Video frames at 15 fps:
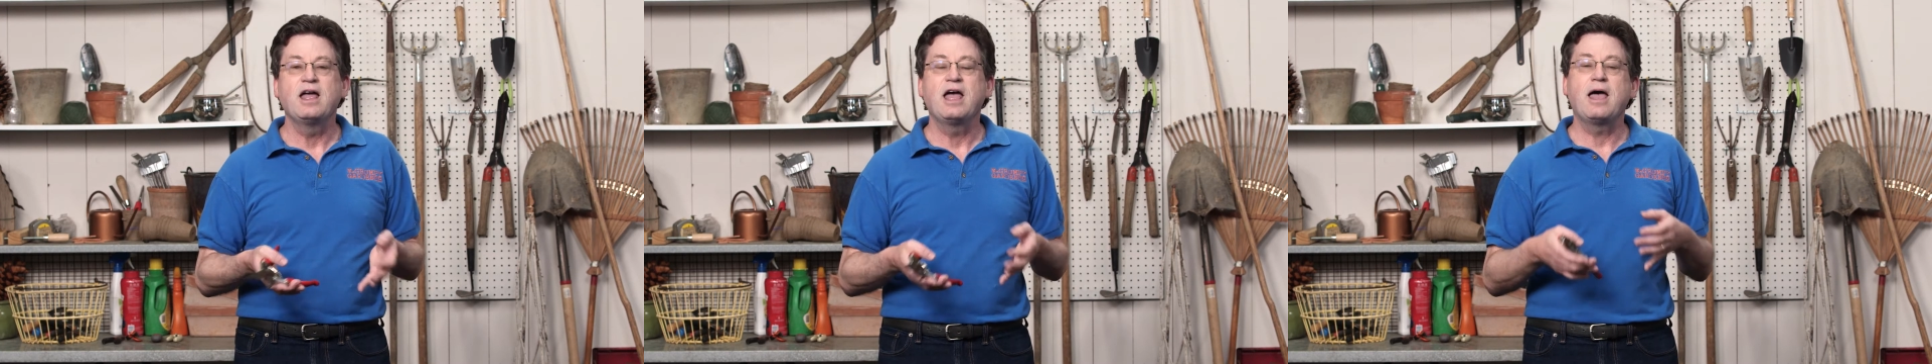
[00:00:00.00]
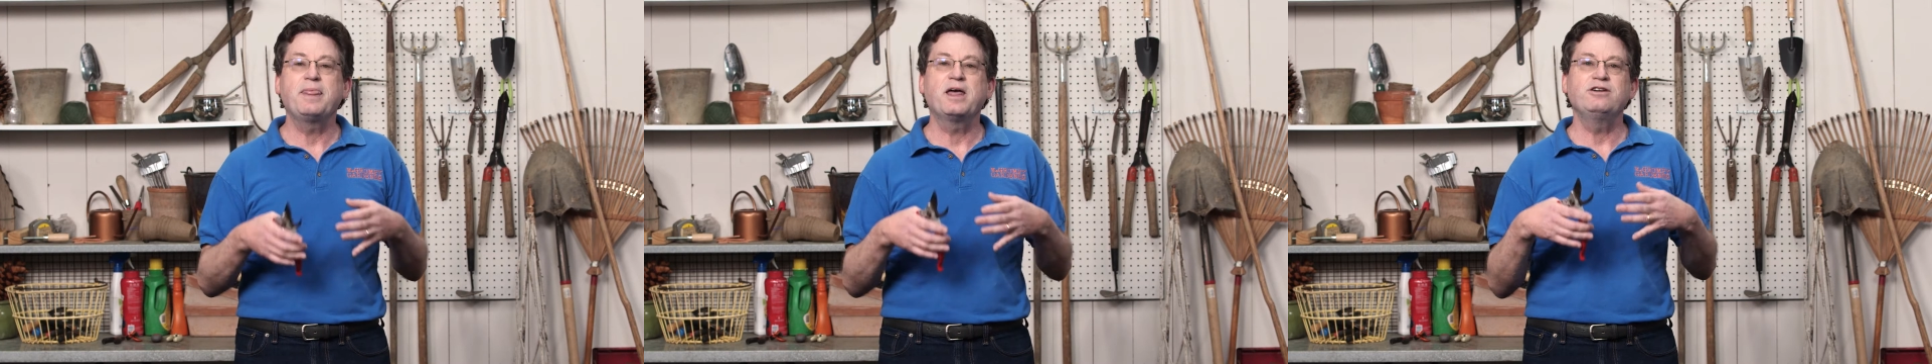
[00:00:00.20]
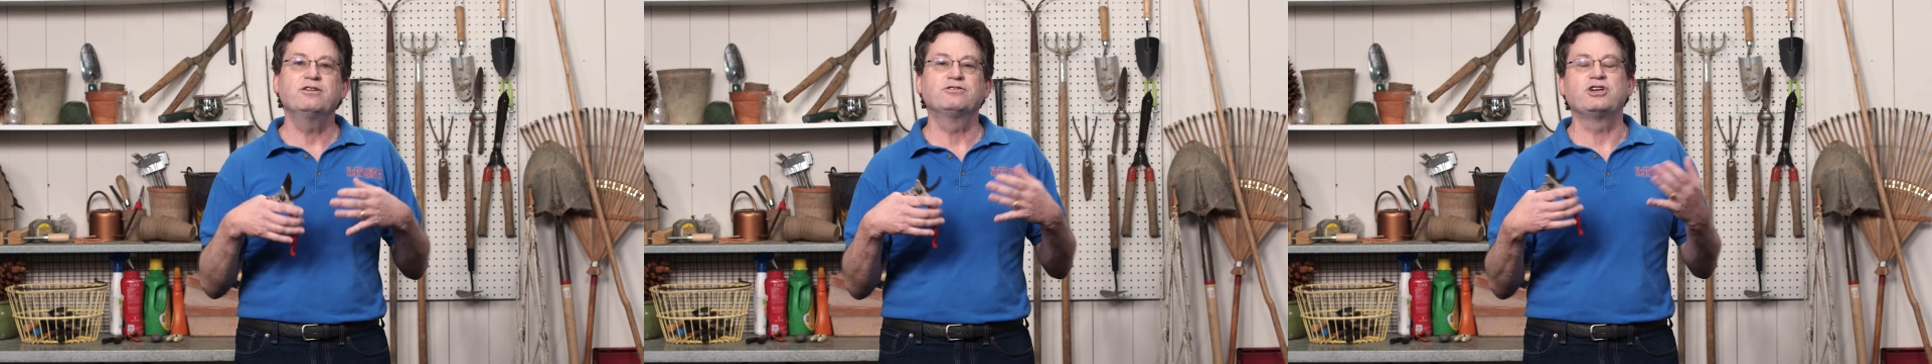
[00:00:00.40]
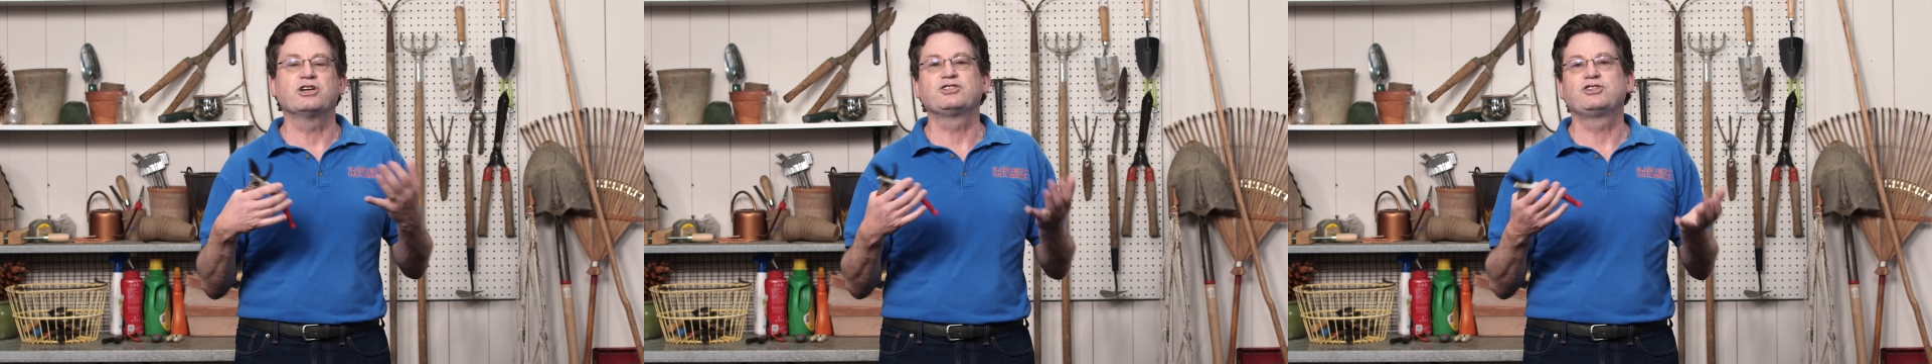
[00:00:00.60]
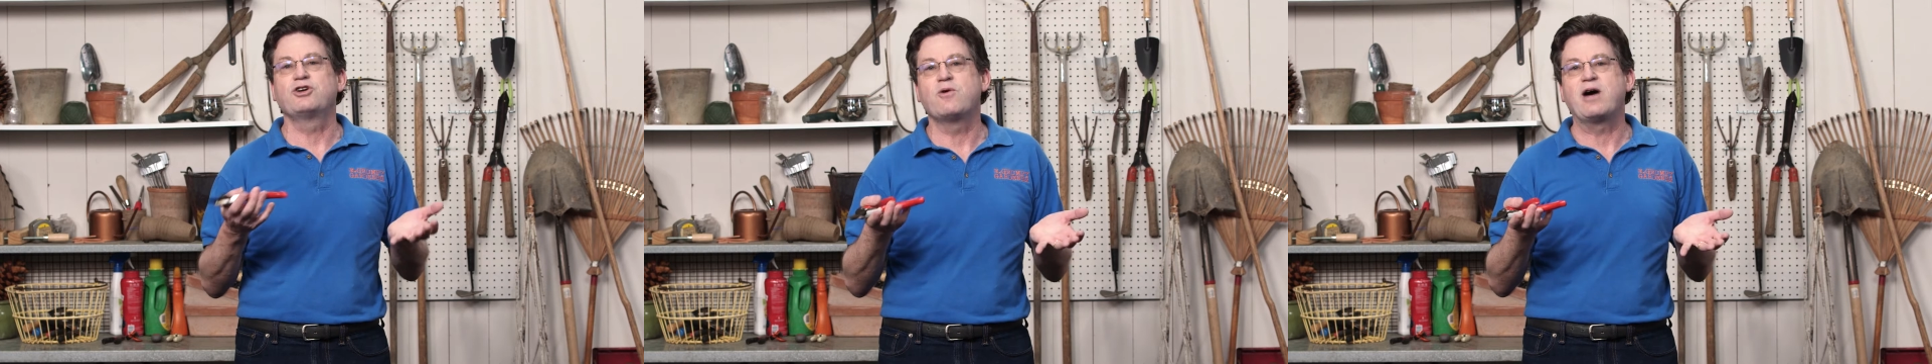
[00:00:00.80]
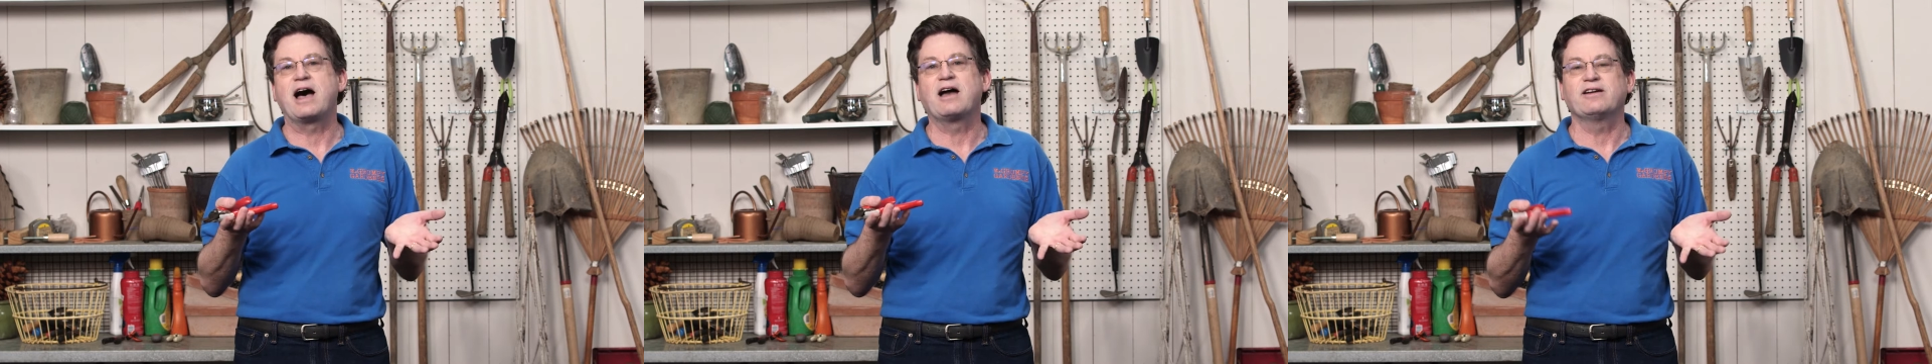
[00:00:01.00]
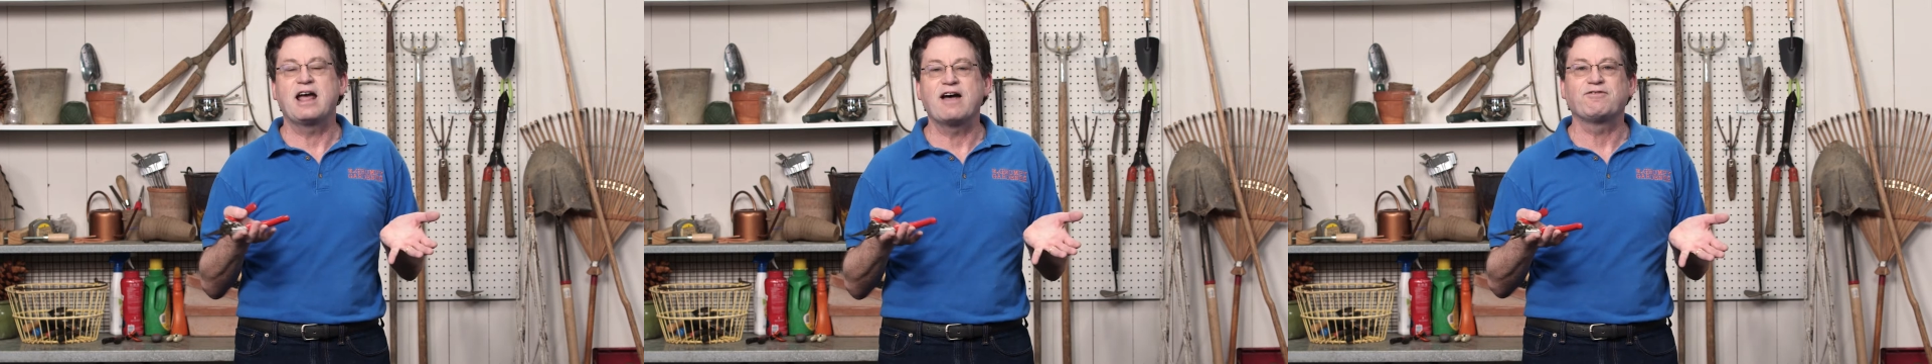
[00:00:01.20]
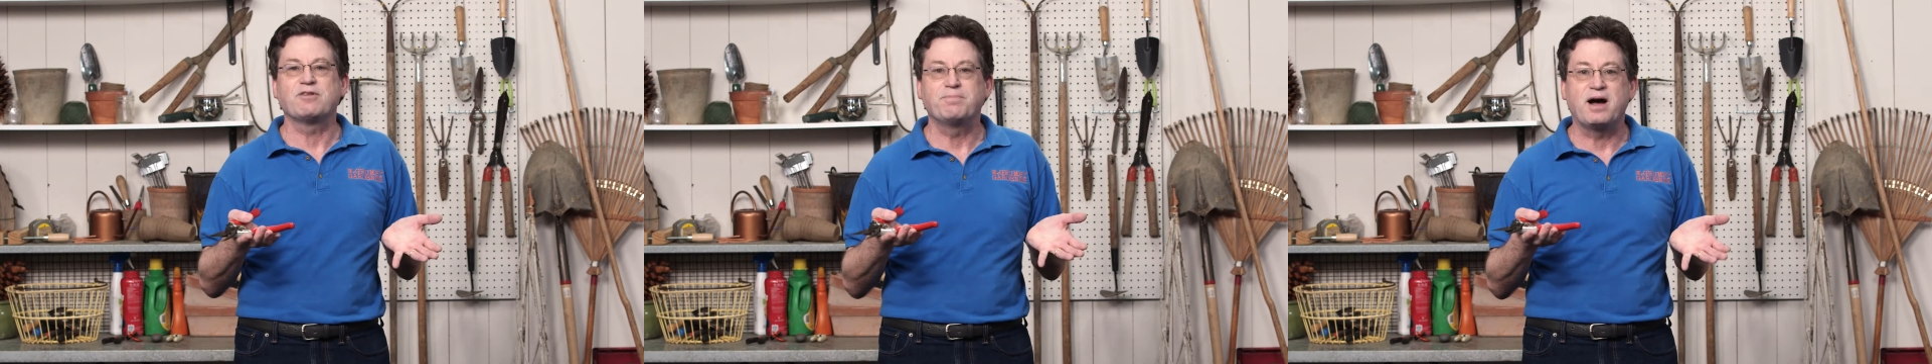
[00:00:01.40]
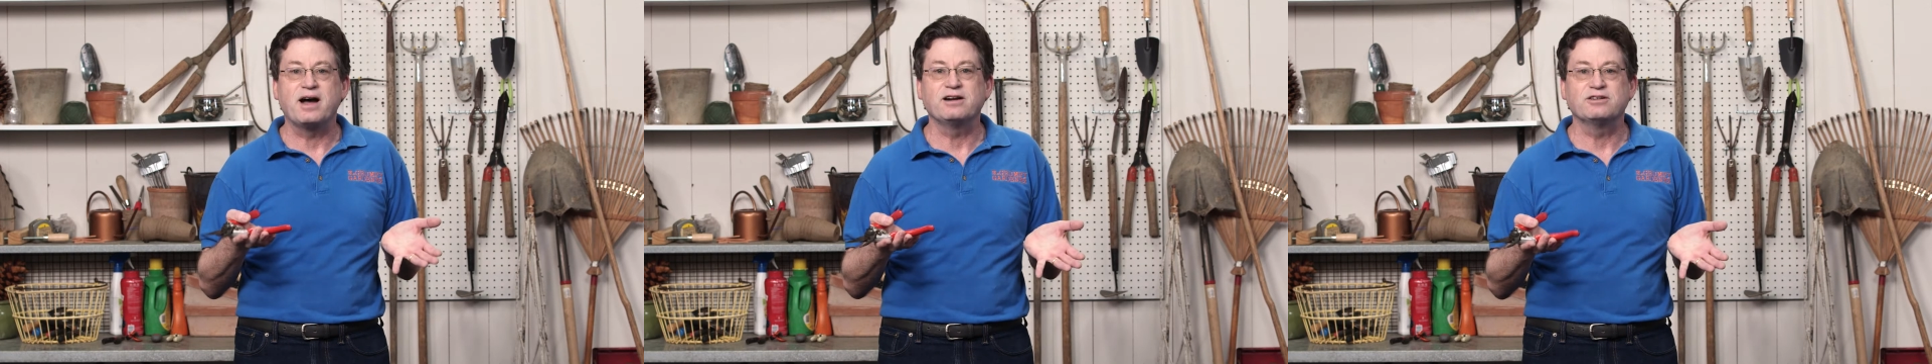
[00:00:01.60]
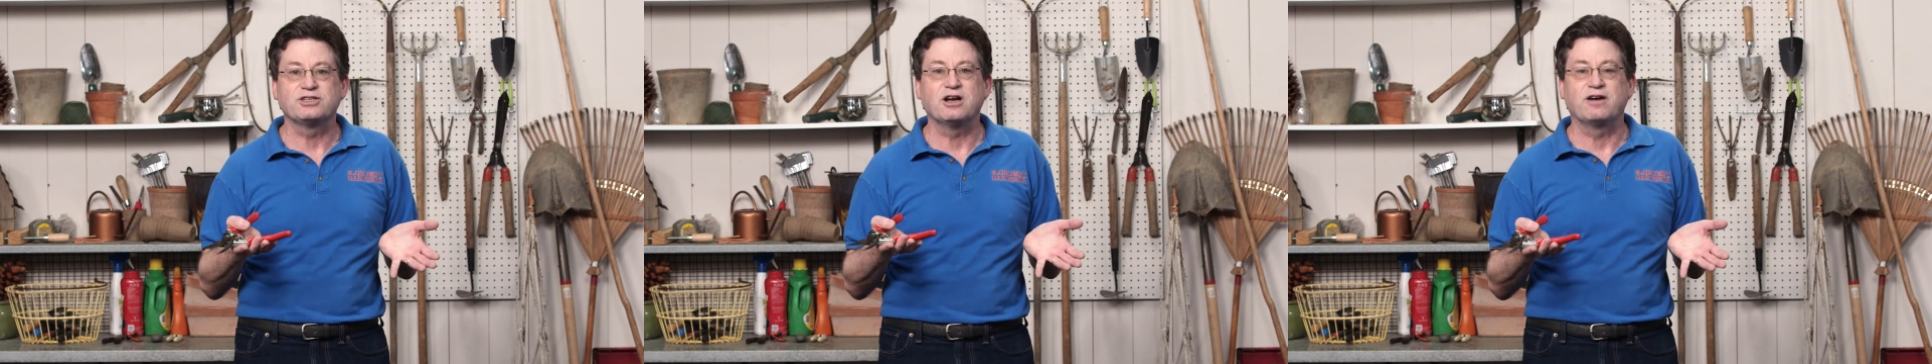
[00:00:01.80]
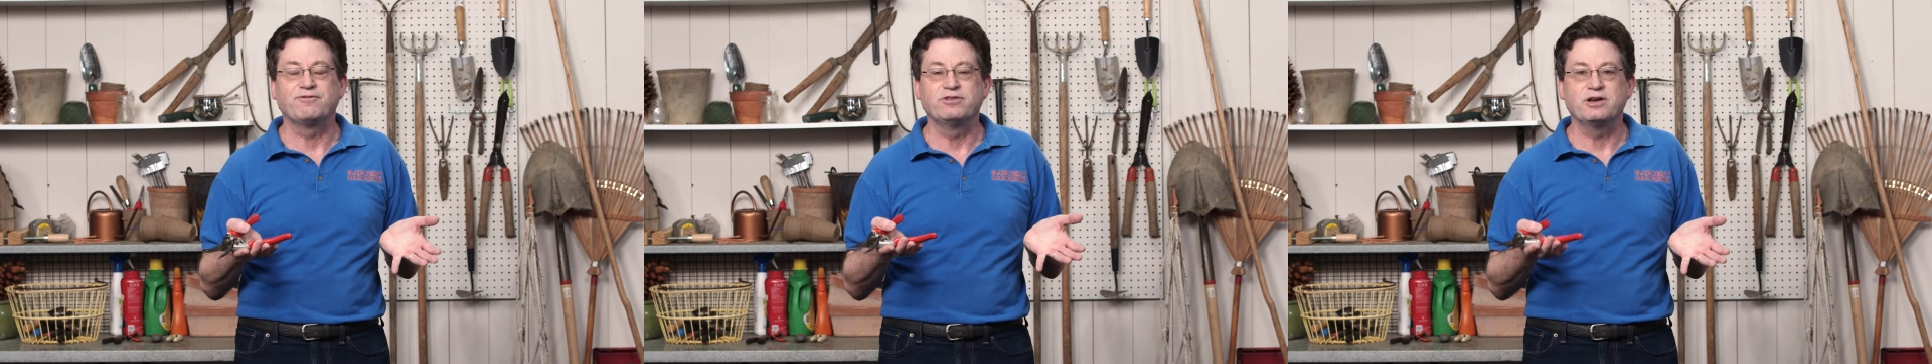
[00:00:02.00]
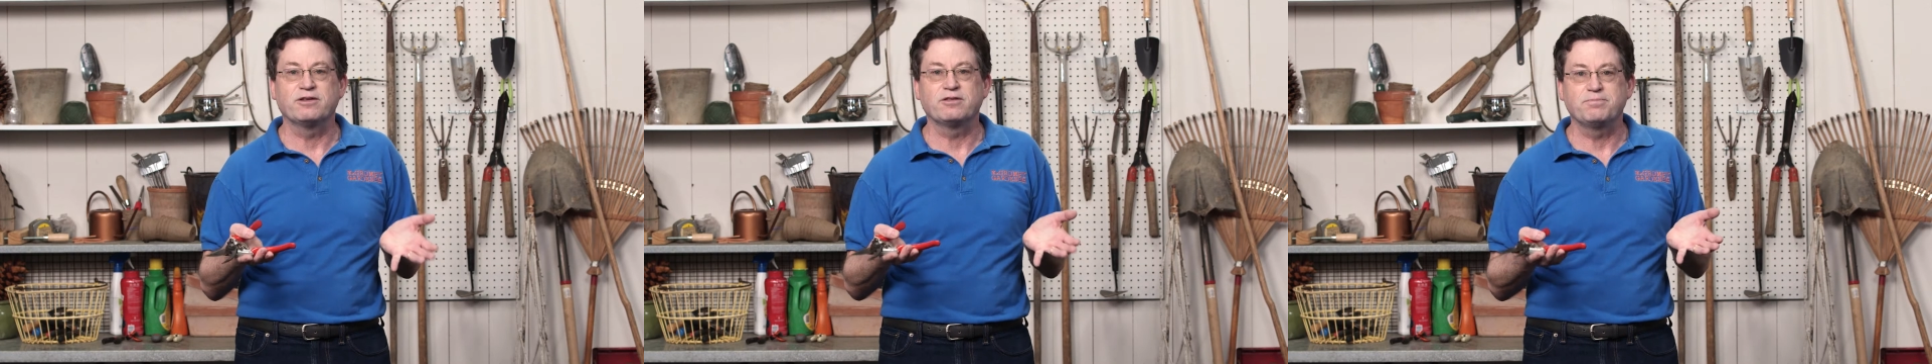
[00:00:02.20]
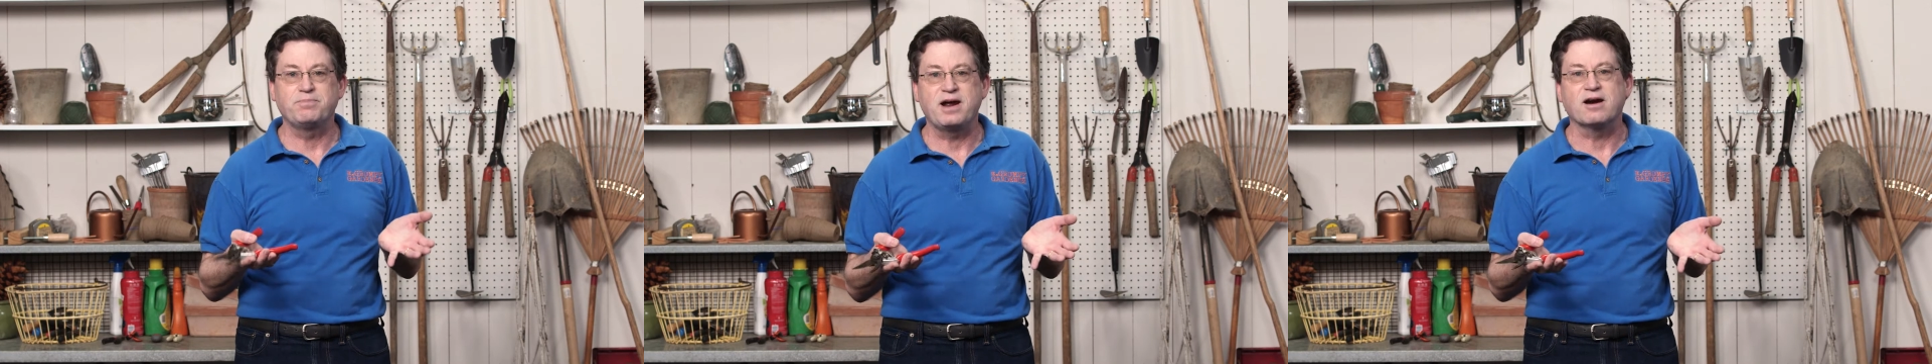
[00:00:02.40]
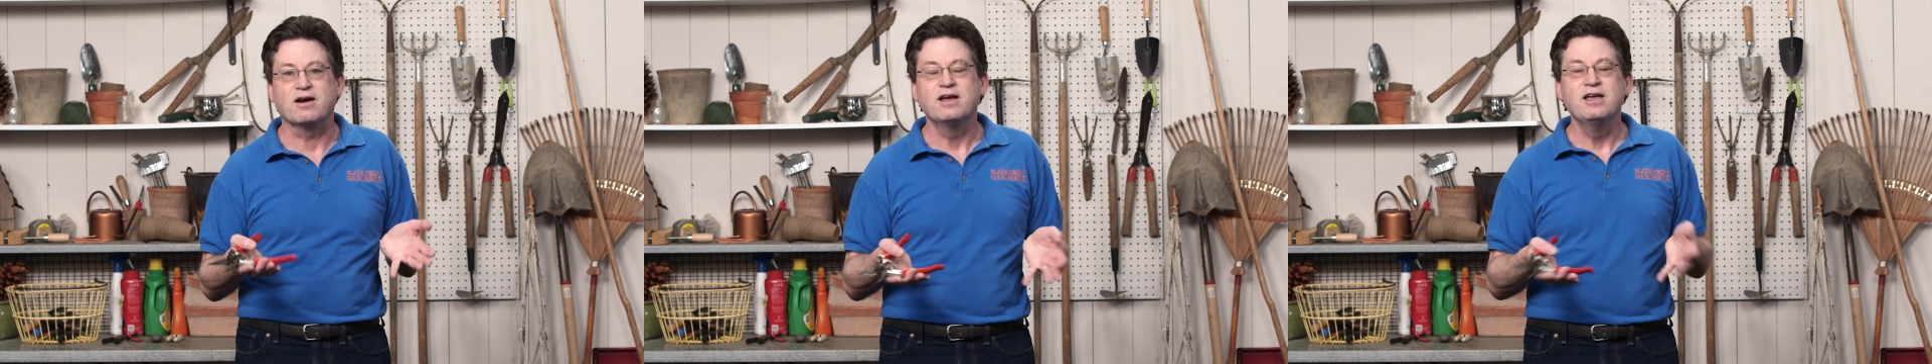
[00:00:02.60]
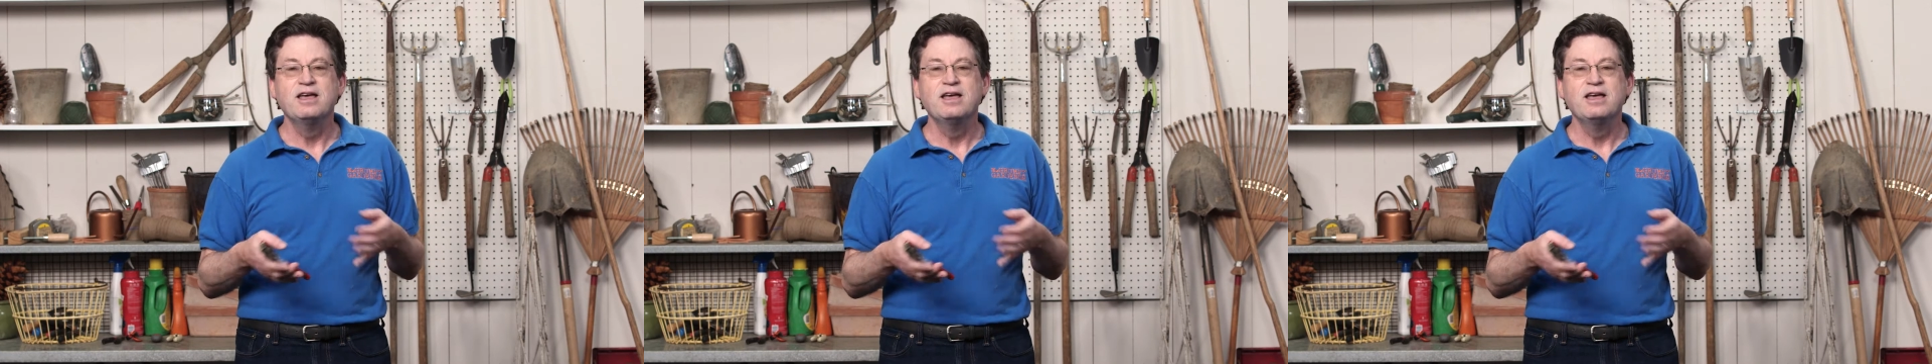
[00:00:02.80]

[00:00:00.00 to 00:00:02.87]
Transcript: and then you'll just go out and have to buy yourself another pair.